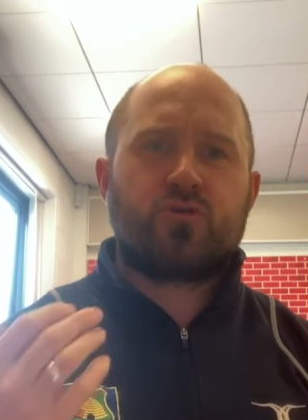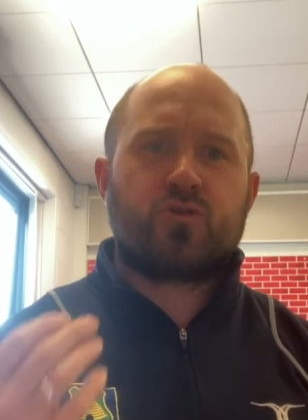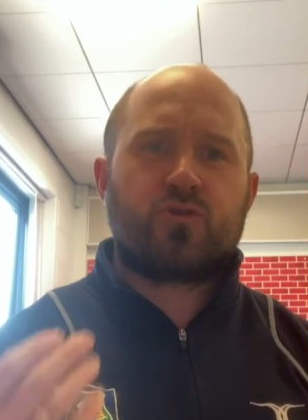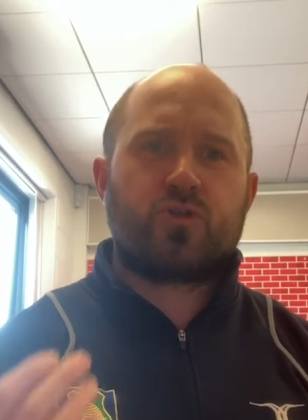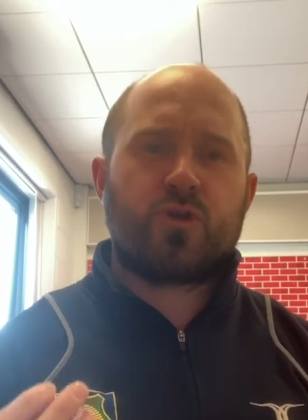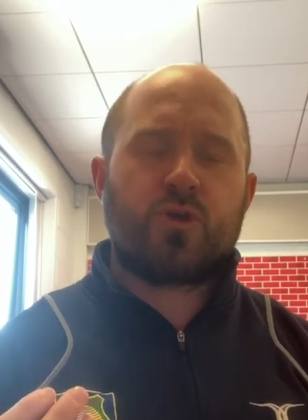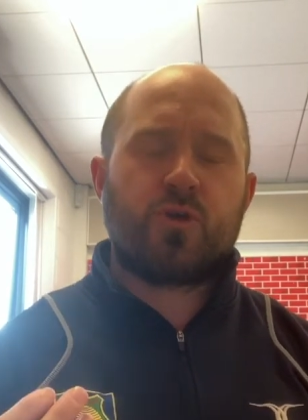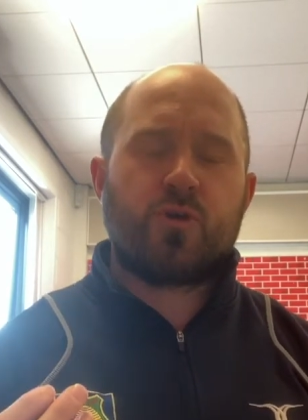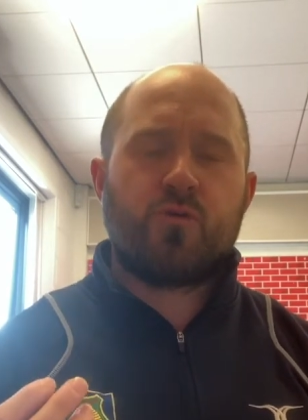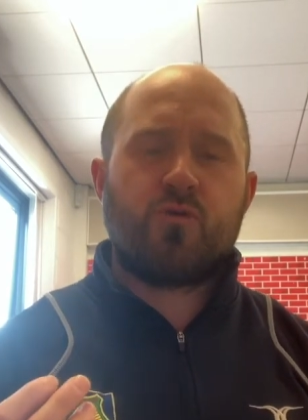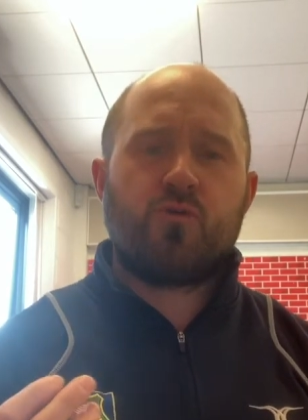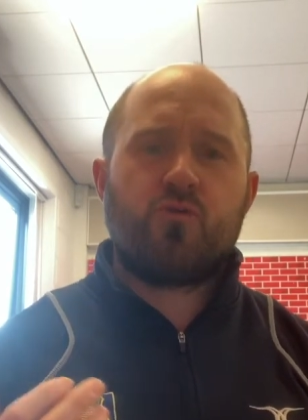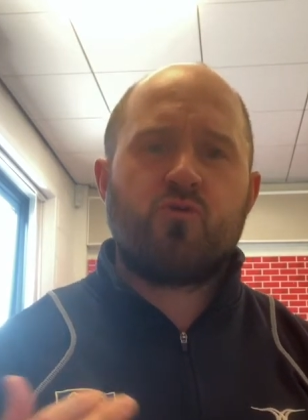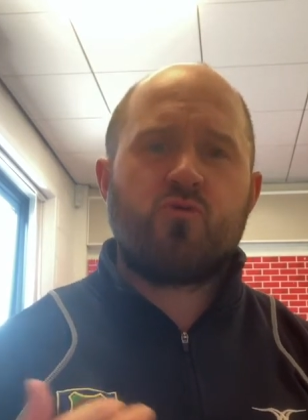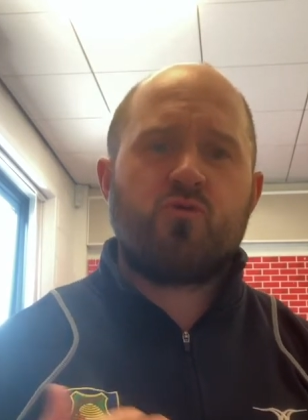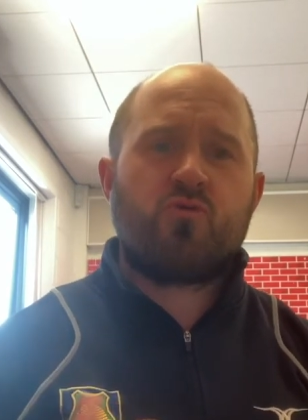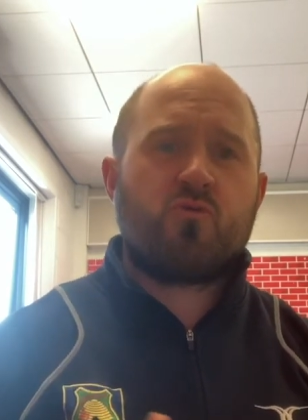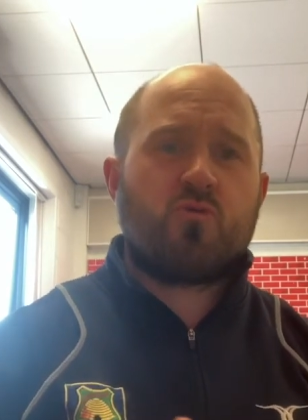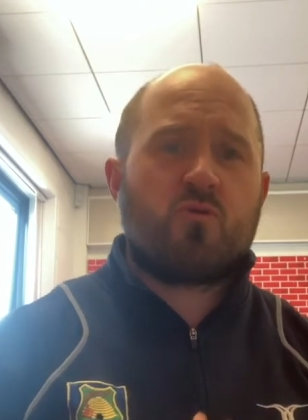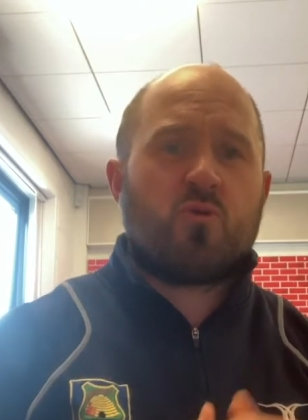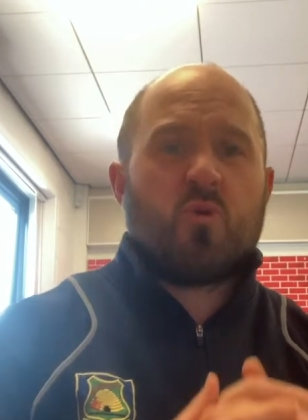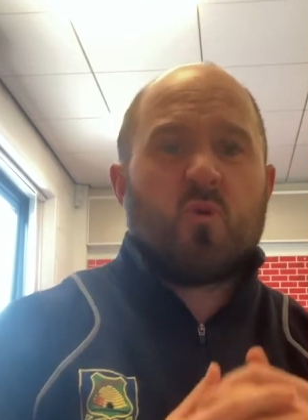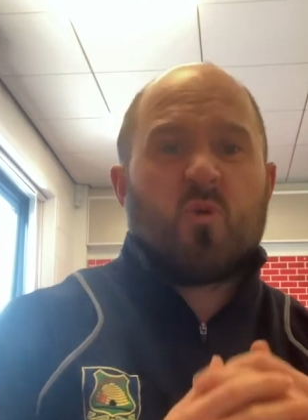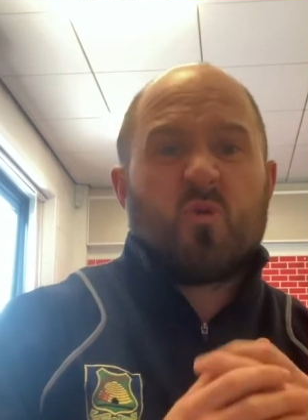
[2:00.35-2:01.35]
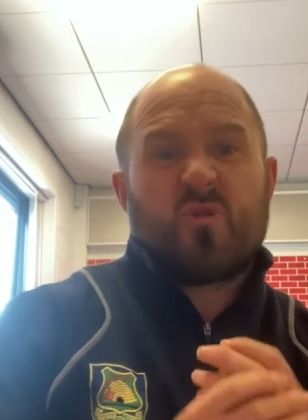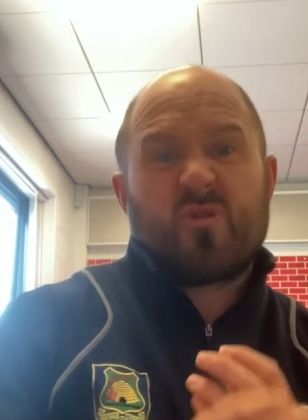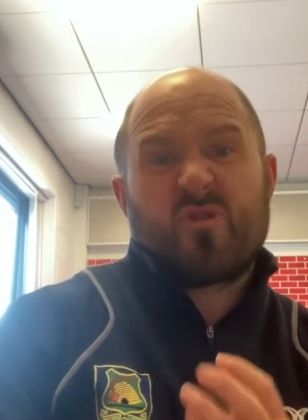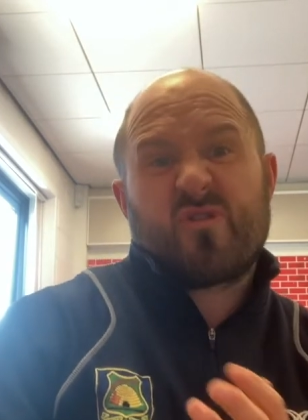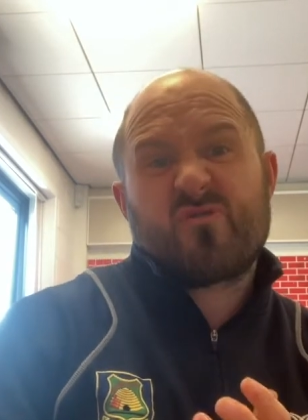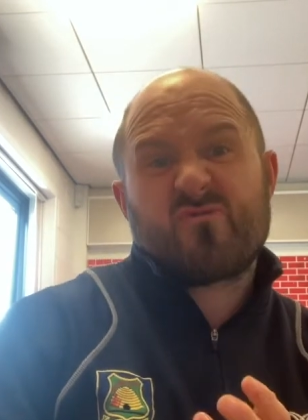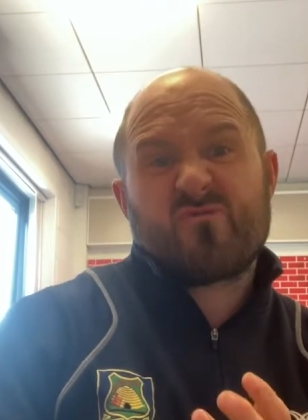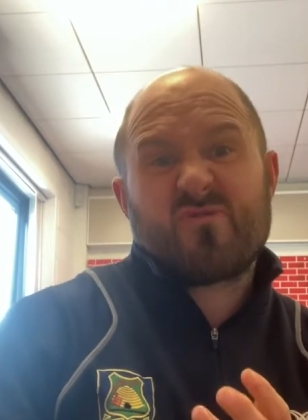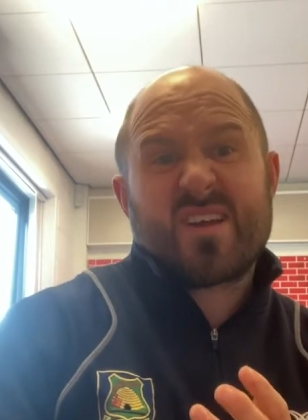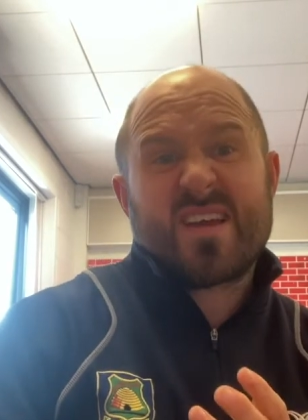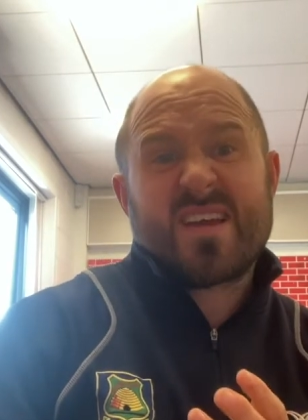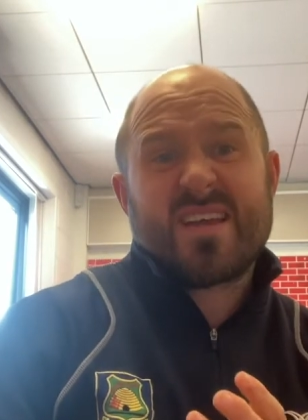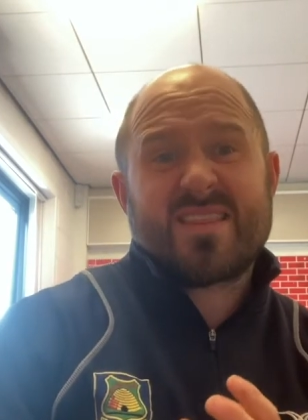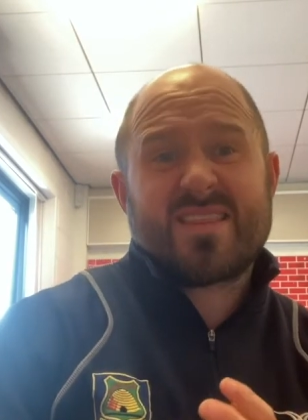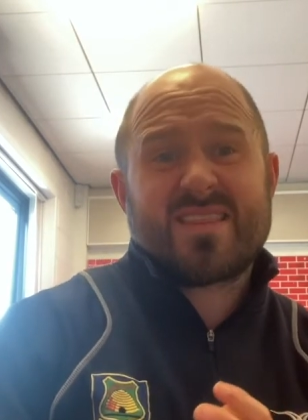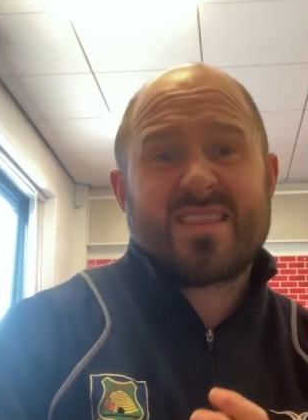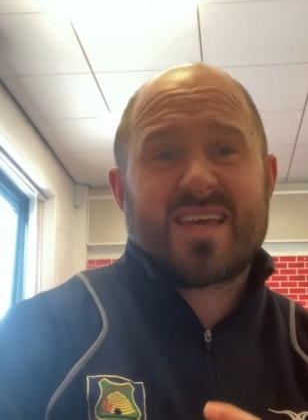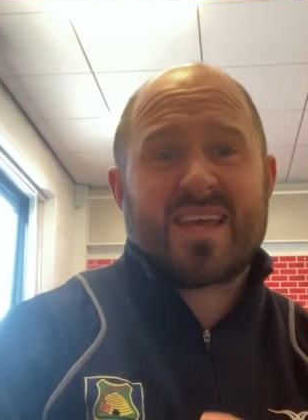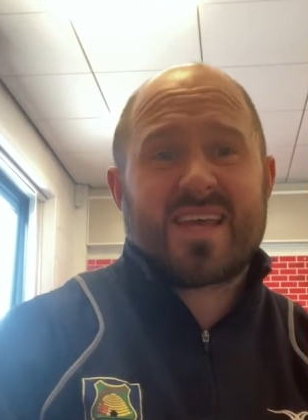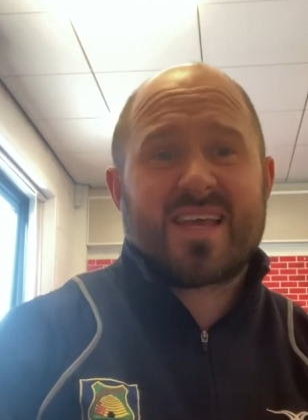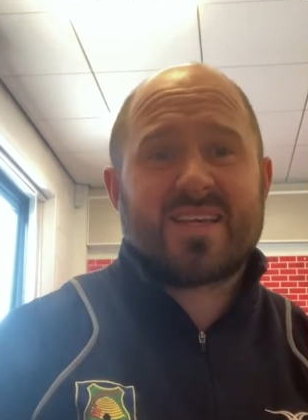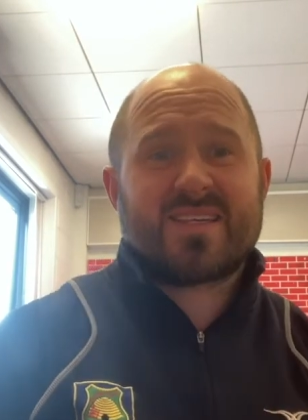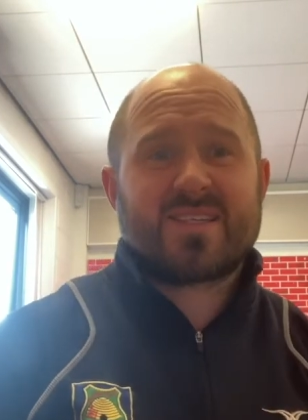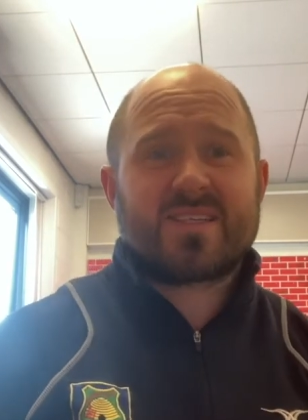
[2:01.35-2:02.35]
two or three
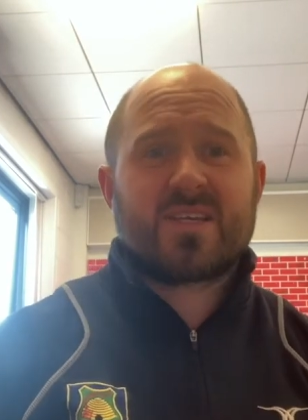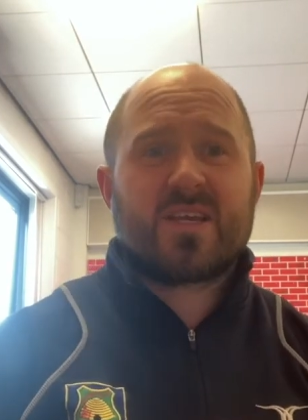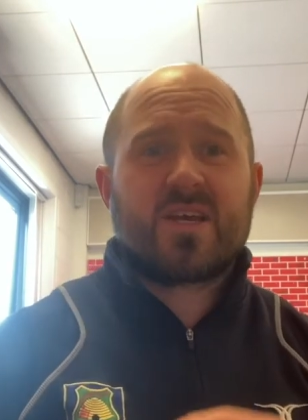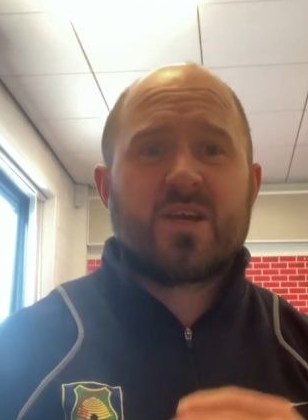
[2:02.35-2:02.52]
things